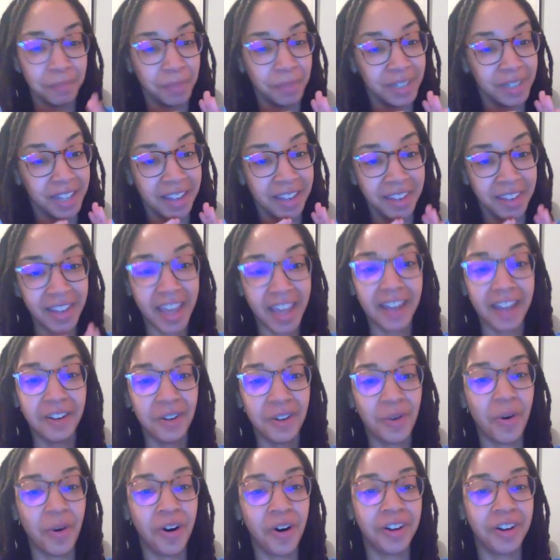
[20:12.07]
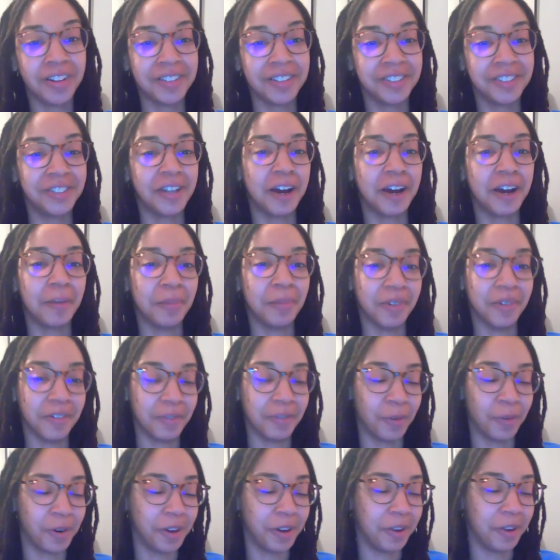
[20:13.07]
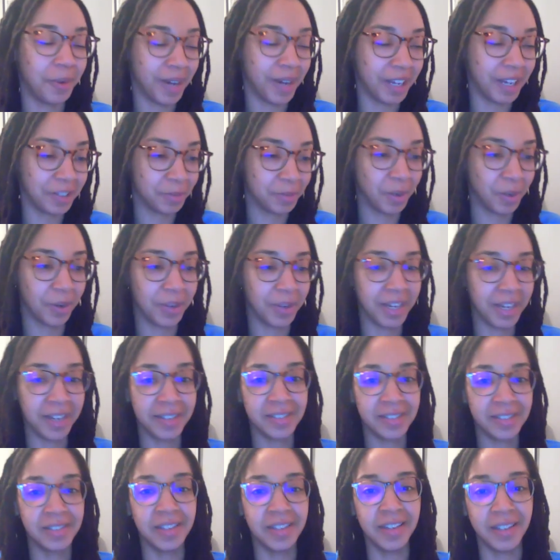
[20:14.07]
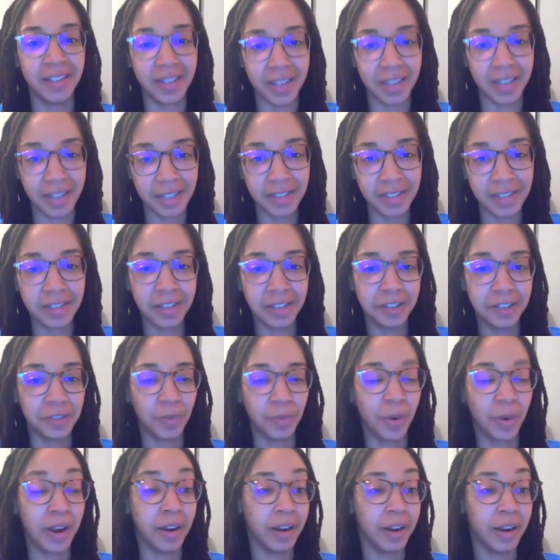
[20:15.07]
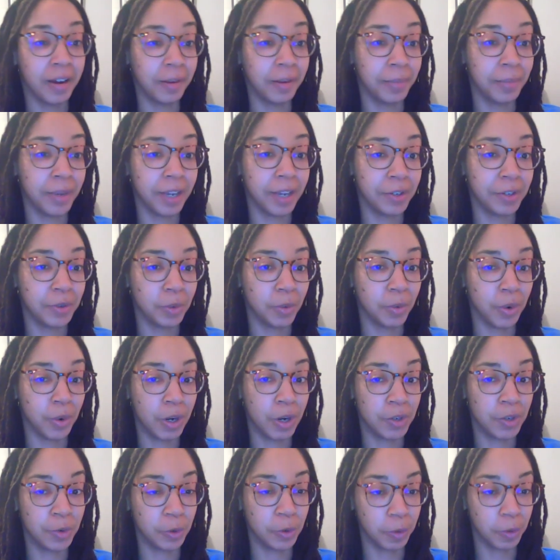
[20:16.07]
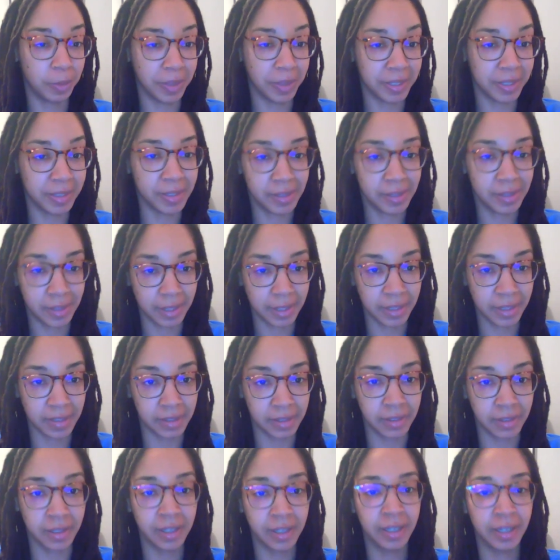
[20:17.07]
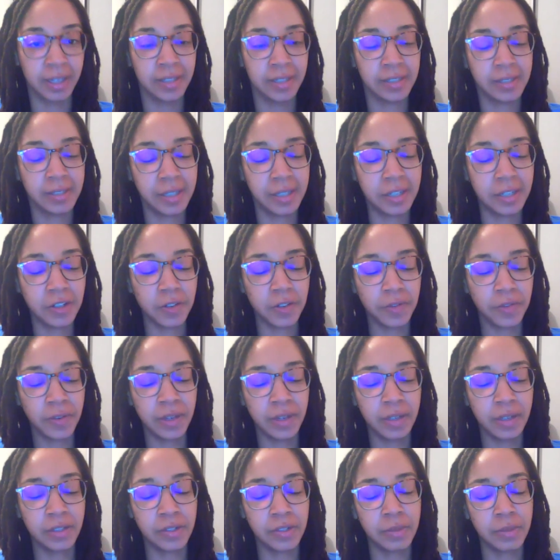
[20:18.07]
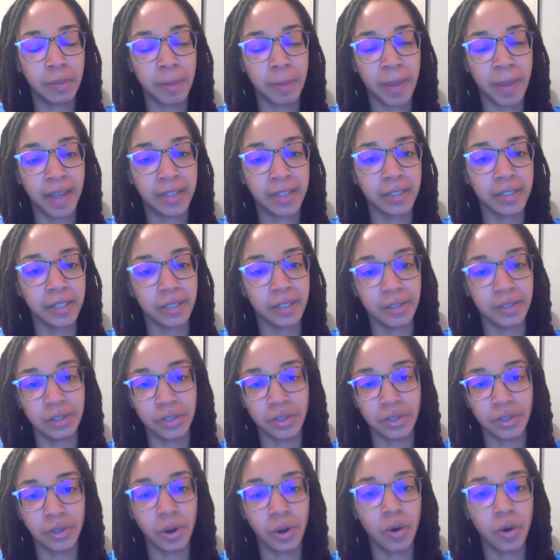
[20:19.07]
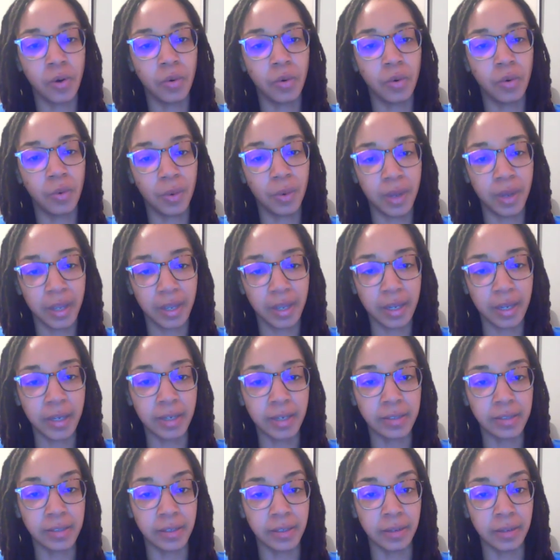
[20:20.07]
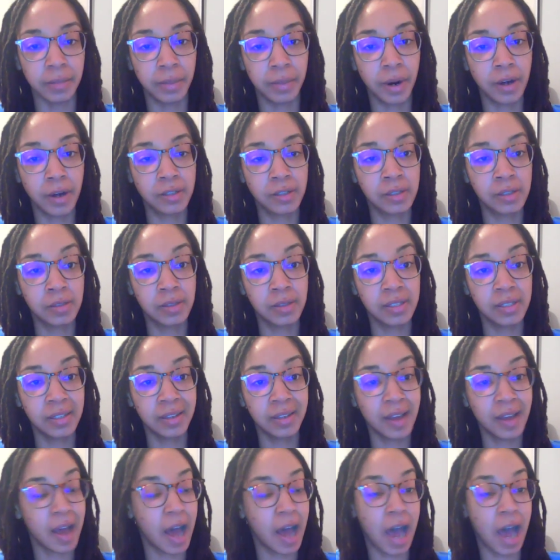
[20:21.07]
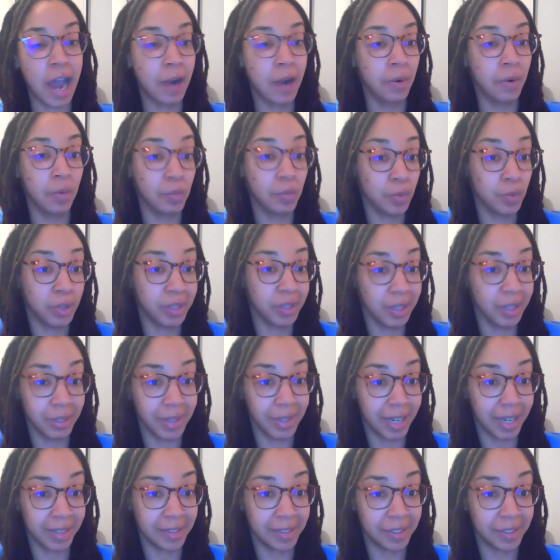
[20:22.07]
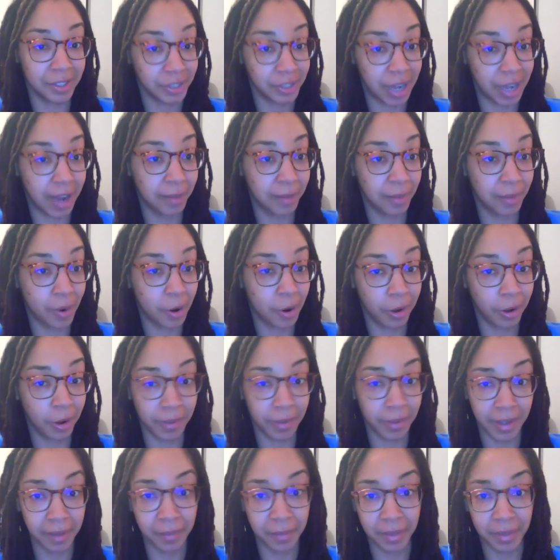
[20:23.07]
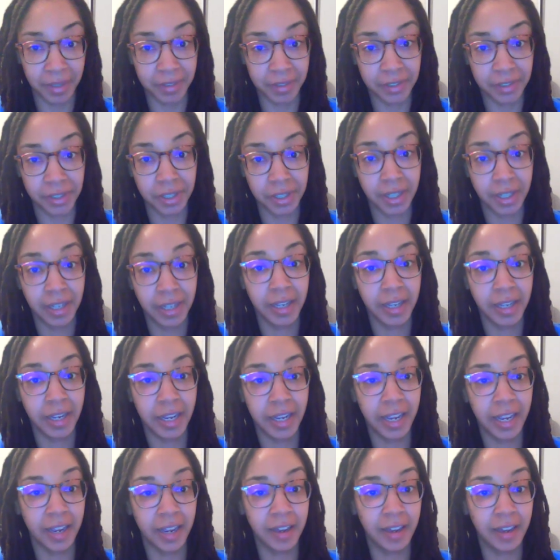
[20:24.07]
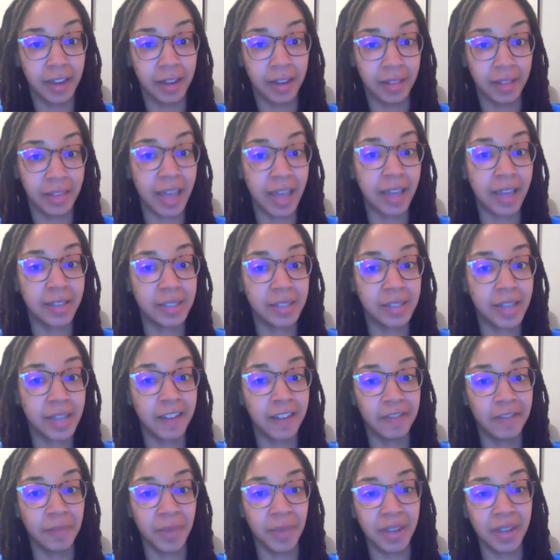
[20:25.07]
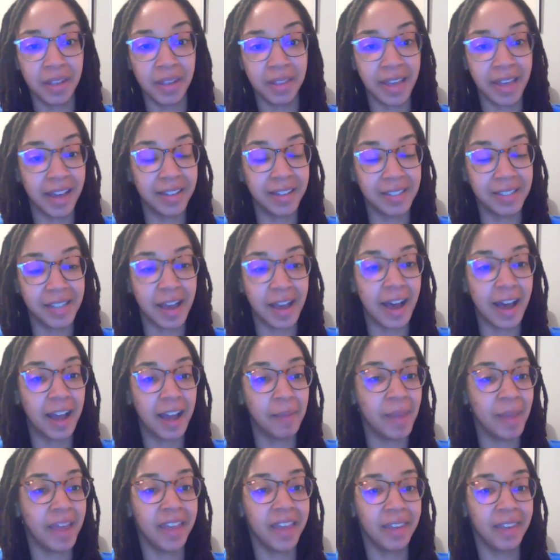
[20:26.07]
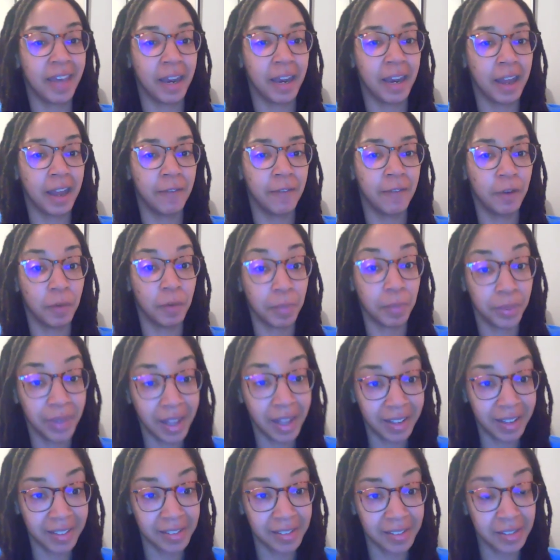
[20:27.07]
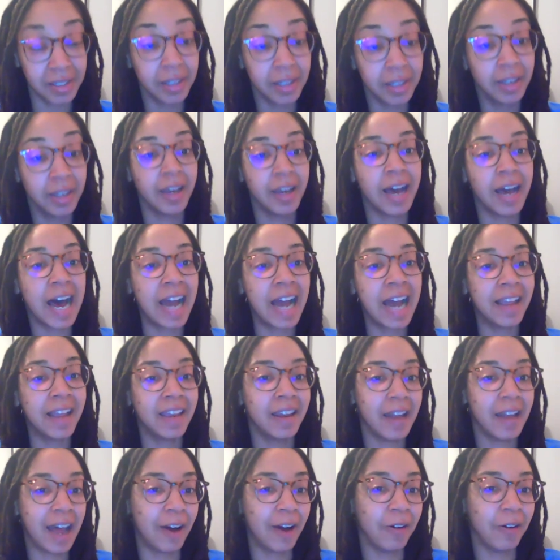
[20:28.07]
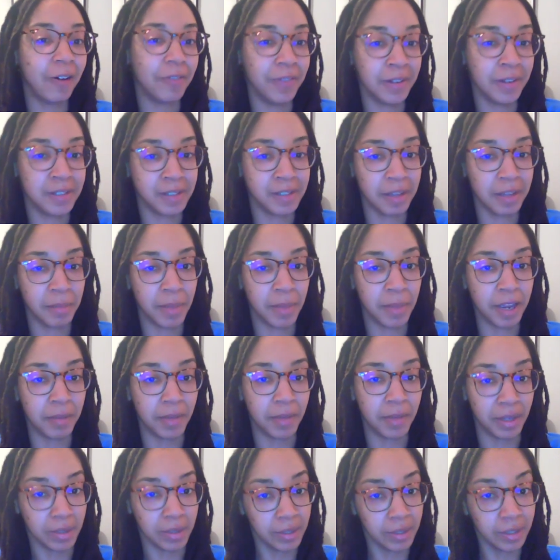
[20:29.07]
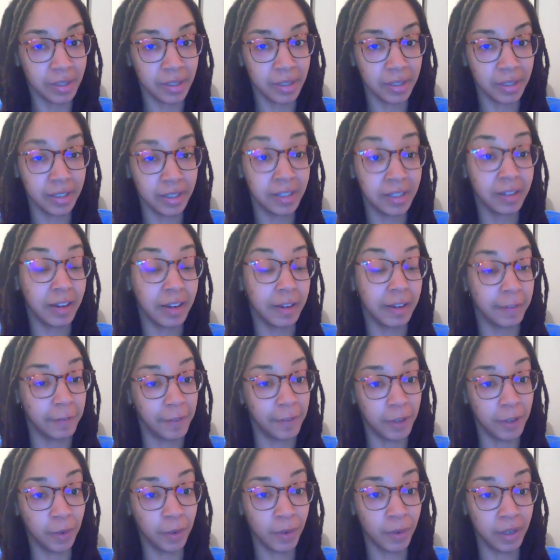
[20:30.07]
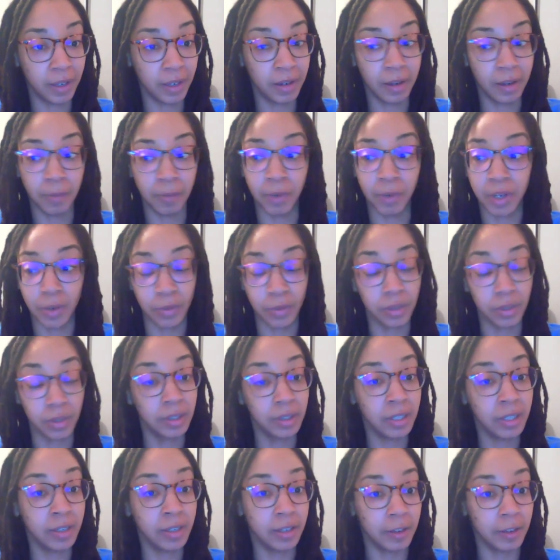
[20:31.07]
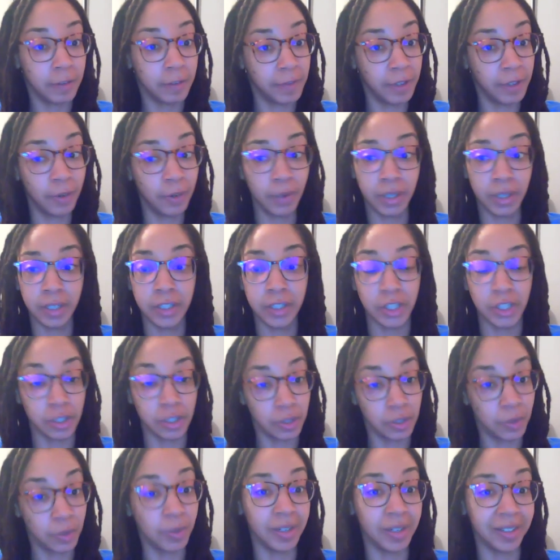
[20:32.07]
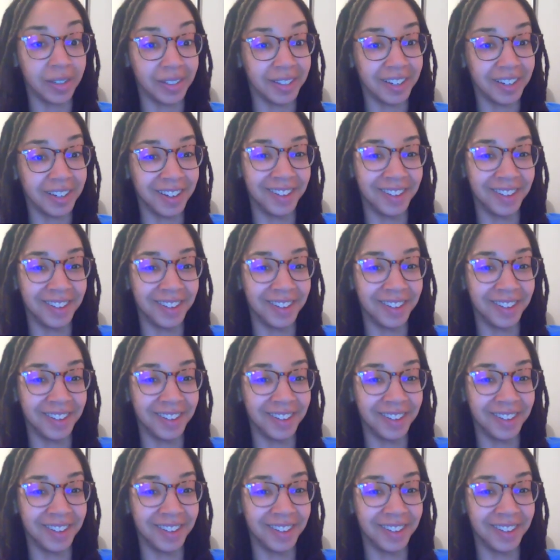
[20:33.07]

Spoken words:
and they do all the shopping for you as well. It is the easiest way to update your wardrobe this season. Stitch Fix makes it so easy. Personally, I don't really like to shop all that much. And they save me that time and that effort. Plus, I get outfits that make me look good and feel good. And when you look good and you feel good, you do good.